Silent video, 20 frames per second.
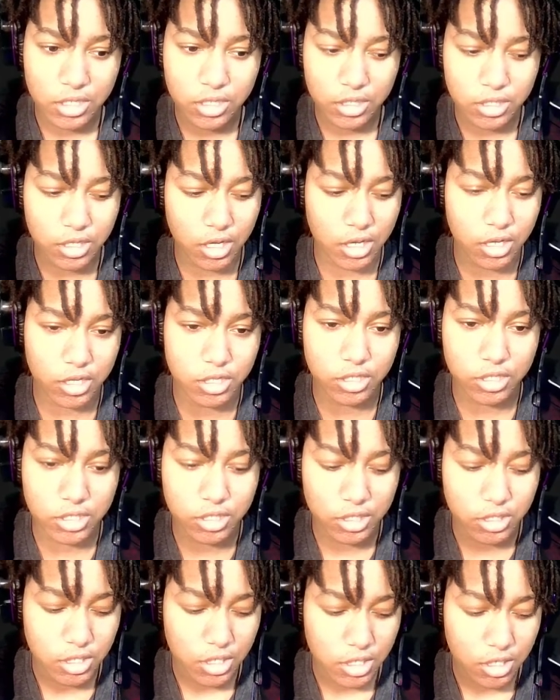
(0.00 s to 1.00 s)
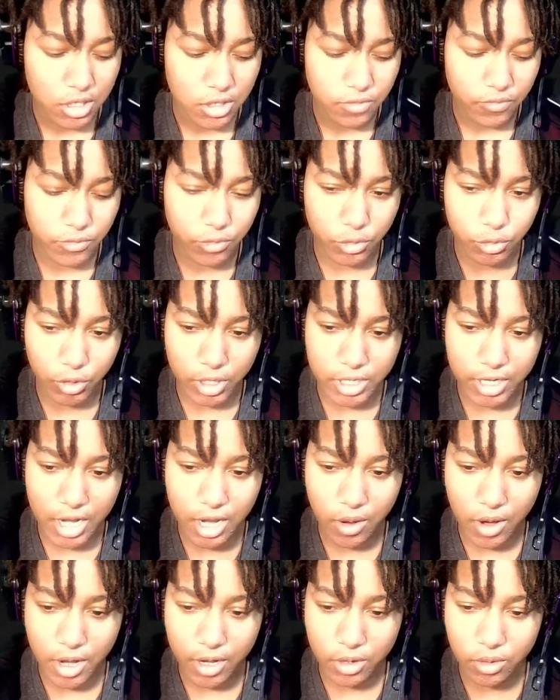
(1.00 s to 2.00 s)
Because for right
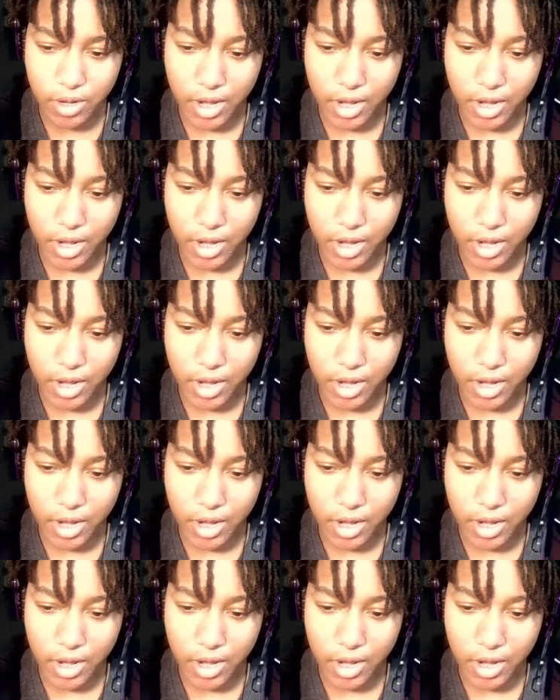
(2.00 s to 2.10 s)
now, I don't